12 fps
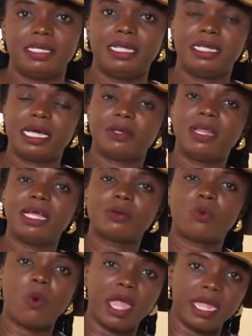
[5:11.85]
Then another
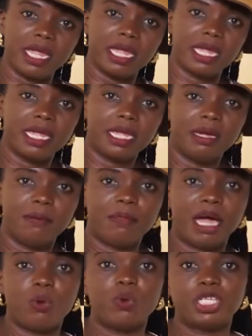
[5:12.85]
way
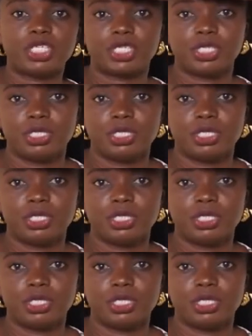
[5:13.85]
by which